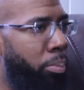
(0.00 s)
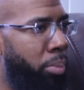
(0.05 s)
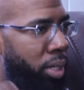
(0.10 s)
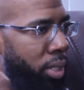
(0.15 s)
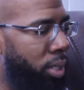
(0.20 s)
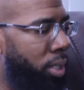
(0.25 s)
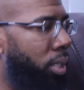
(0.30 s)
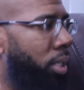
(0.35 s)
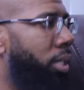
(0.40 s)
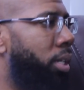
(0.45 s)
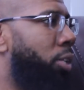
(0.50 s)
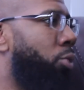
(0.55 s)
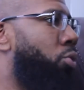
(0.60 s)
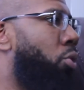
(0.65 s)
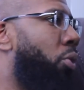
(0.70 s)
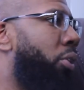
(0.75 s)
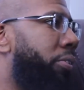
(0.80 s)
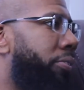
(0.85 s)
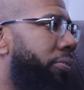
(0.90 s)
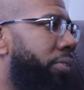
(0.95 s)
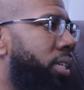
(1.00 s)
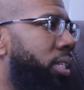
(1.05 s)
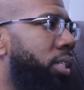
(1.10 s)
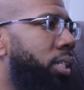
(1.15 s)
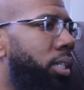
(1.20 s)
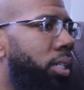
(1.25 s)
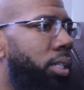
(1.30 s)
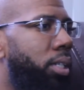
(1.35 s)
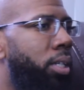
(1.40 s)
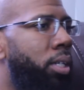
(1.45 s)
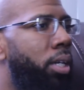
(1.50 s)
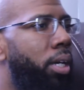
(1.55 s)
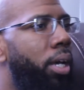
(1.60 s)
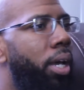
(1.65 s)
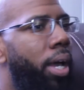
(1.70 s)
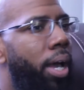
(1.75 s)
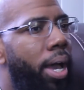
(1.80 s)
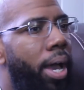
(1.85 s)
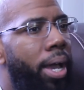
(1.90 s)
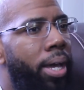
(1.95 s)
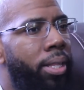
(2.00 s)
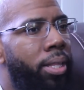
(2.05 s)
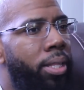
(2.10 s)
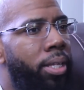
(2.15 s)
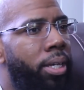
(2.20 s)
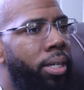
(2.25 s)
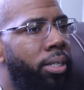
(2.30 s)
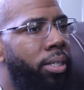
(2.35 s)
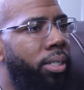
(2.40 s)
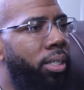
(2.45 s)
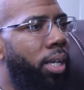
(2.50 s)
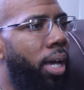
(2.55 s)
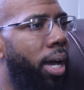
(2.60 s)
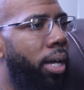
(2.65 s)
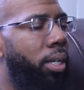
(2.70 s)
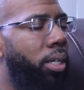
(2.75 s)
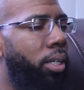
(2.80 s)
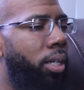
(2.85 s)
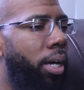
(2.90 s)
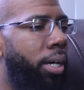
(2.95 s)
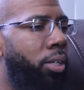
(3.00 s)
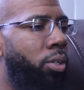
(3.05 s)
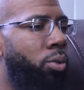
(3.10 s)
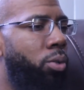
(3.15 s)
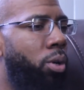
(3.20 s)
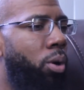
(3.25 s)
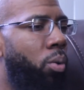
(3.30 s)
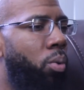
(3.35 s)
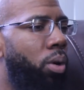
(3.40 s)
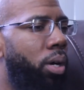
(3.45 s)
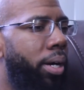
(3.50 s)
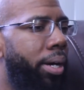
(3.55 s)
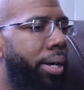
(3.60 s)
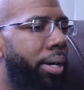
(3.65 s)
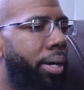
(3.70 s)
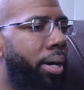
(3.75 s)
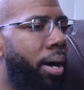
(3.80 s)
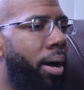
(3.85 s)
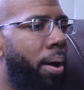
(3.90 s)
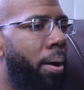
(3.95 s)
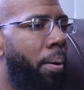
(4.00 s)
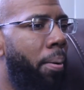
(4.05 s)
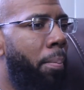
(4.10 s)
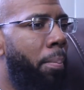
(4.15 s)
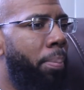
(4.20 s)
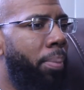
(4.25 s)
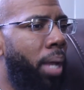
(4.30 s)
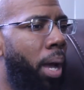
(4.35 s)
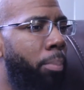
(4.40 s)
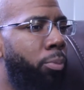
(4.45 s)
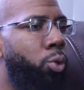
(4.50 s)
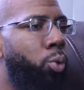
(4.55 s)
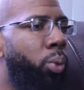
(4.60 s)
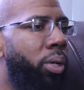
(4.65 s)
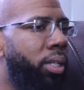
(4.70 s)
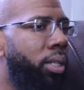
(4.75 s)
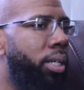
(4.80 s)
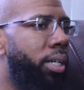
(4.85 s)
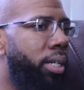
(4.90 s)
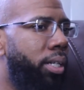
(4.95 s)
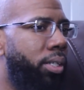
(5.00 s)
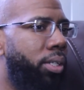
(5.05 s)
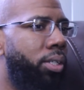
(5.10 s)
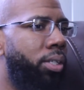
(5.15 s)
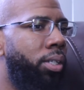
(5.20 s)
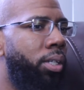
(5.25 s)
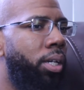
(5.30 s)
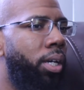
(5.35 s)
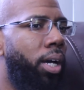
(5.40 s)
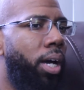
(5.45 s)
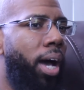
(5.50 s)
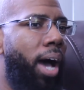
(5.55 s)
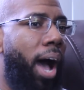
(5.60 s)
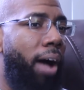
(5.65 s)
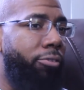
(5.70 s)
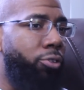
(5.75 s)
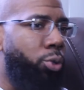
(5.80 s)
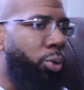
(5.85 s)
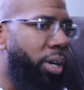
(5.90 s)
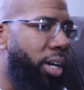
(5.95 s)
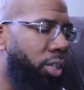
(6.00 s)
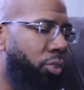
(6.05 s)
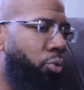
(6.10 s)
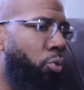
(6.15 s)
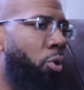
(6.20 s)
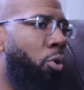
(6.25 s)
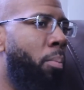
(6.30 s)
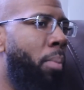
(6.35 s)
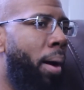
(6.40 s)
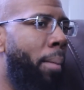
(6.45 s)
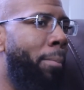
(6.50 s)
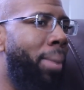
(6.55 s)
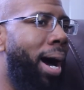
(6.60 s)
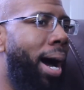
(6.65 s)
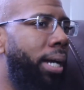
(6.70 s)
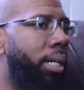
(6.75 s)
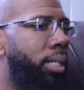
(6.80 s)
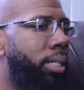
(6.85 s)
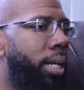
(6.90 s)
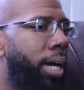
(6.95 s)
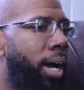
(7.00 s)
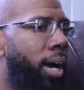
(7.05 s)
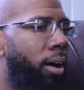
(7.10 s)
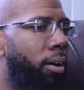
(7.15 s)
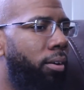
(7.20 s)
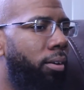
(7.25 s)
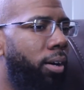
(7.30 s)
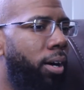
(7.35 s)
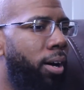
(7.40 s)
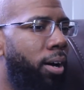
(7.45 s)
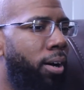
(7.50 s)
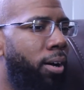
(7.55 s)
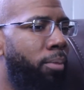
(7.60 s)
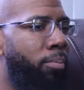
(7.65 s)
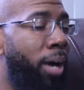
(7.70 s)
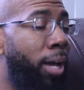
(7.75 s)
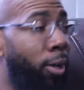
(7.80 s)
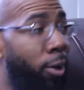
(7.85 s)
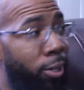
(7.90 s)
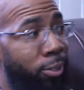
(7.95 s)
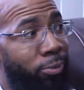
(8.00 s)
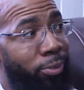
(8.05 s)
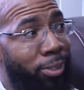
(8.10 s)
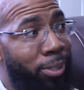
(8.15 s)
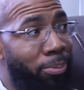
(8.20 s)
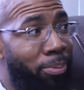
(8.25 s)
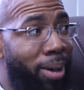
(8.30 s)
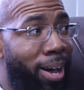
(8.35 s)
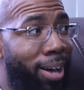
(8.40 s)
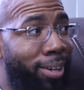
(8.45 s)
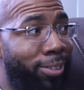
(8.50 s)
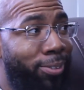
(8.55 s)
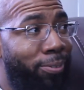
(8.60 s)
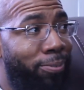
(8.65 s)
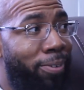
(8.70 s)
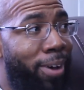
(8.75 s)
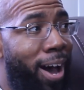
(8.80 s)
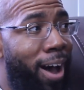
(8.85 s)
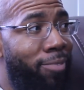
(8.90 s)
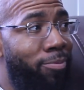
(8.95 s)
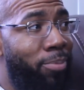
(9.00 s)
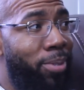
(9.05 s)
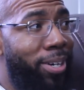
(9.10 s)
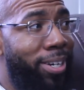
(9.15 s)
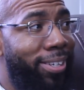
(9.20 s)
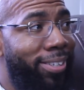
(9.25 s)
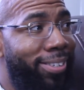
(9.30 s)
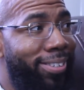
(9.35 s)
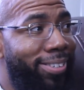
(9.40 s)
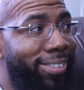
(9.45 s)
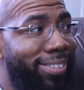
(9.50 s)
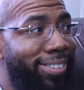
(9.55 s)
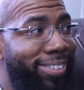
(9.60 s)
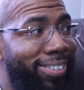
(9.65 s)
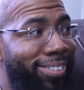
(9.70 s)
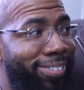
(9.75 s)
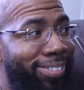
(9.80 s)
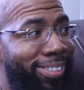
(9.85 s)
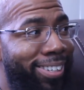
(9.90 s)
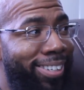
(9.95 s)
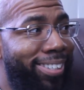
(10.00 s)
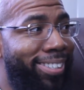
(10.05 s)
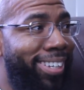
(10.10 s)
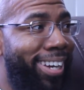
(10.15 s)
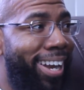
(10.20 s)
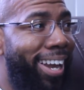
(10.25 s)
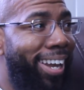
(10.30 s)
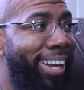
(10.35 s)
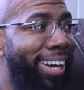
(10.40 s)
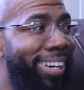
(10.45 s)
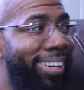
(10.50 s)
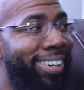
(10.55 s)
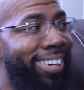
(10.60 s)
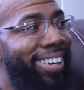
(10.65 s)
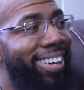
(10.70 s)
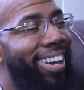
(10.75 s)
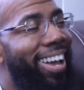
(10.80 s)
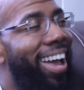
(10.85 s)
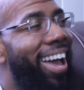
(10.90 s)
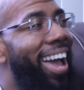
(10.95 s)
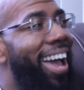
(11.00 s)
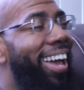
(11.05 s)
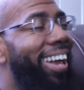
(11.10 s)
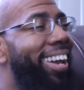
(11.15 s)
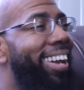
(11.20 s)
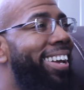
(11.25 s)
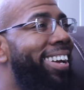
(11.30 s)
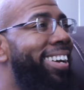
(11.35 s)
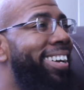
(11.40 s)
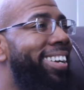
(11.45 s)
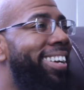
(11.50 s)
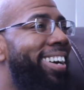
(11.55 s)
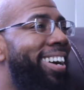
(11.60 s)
mentally, growing physically, and then deciding like, you know what, I'm doing this. I've transformed my body now. I lost 50 pounds in 5 months. We'll get to that later. And then,